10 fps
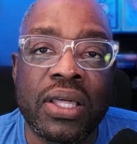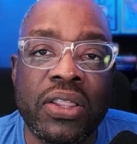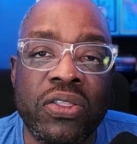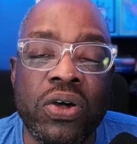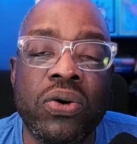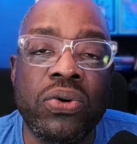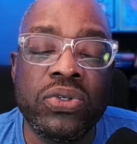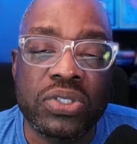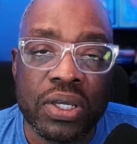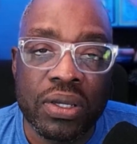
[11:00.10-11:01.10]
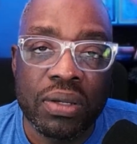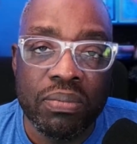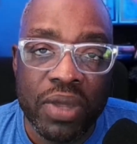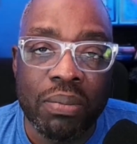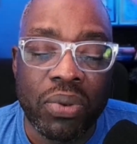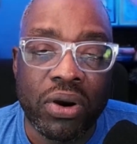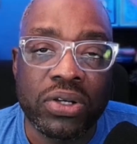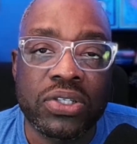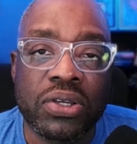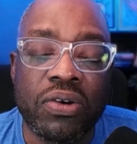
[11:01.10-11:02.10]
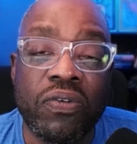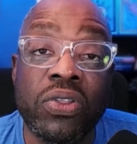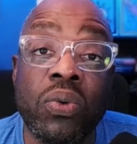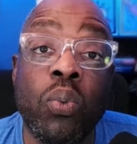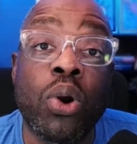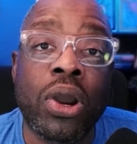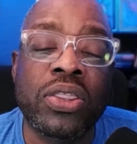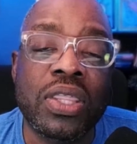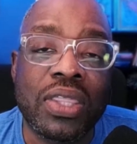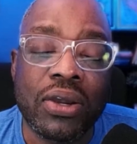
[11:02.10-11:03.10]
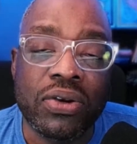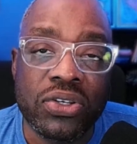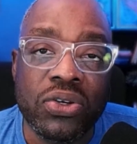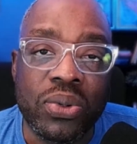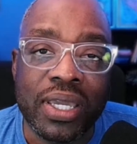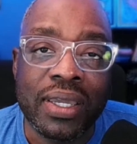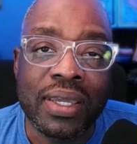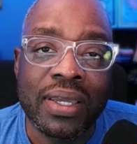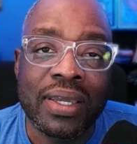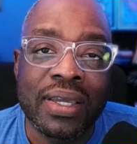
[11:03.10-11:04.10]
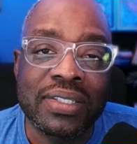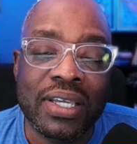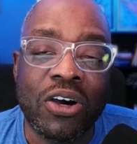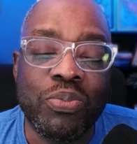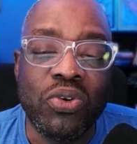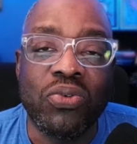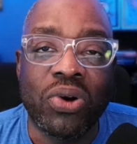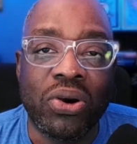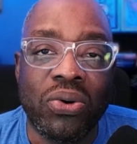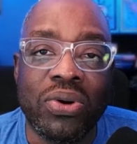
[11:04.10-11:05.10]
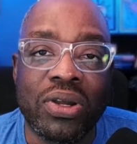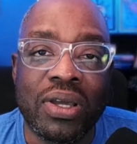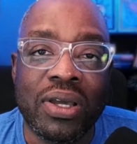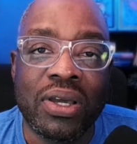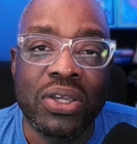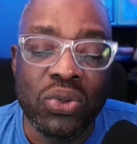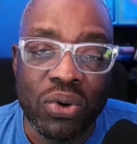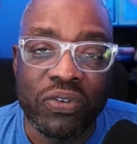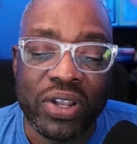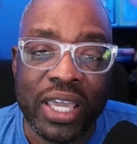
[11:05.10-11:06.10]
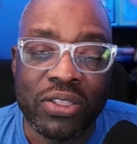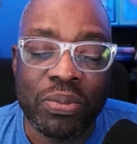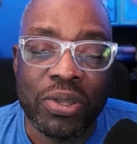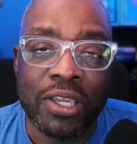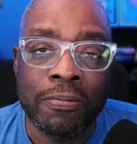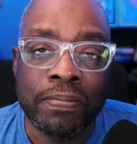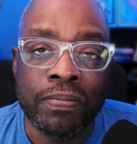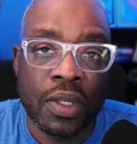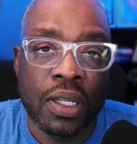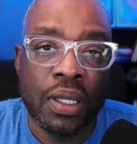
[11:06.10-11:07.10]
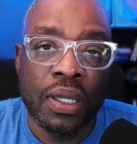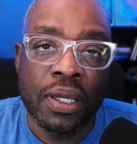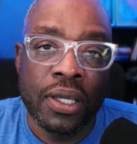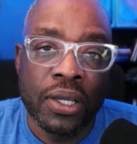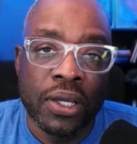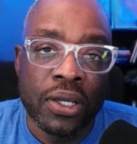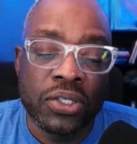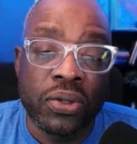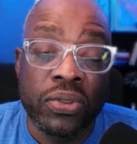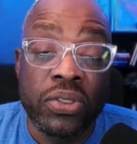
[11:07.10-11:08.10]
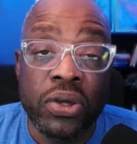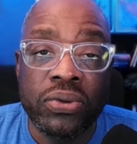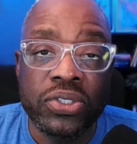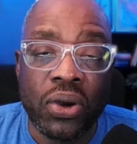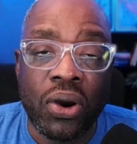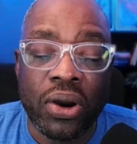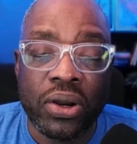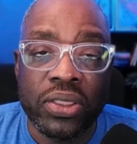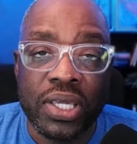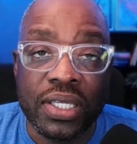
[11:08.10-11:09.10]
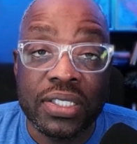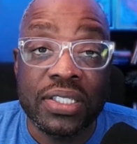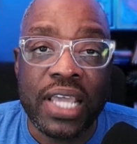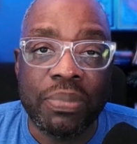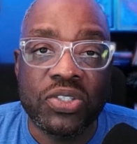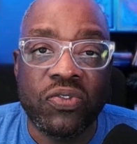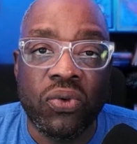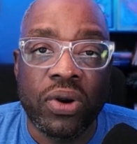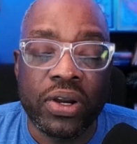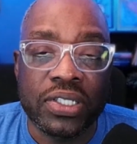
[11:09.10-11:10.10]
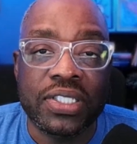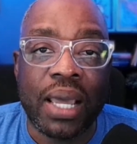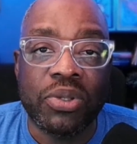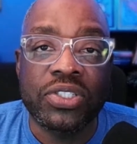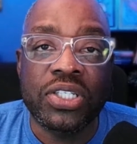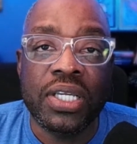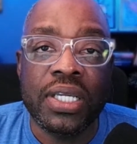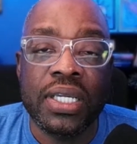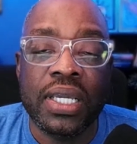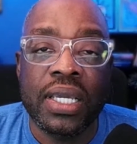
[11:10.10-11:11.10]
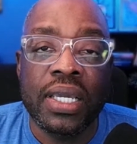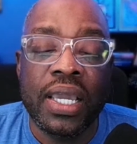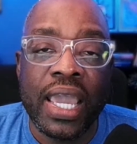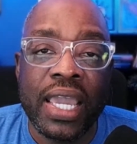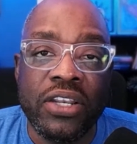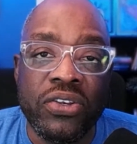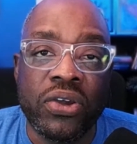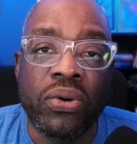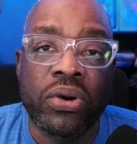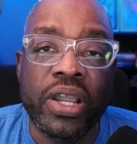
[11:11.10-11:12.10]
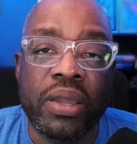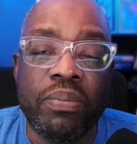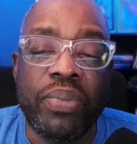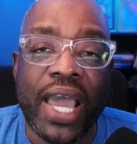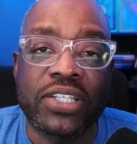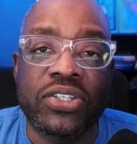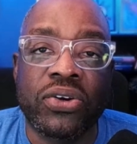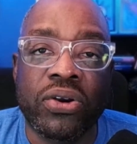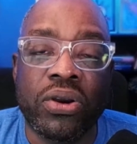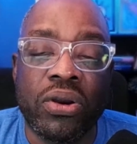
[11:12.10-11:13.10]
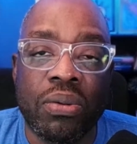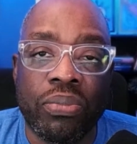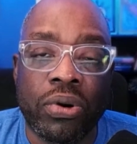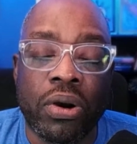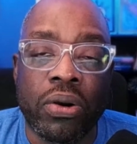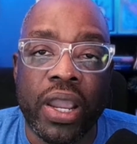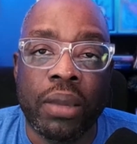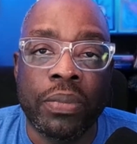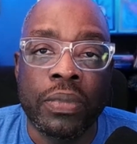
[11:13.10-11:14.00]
those members for the work that they're doing to help you grow your philanthropy. So those are the steps for establishing a donor ambassador program.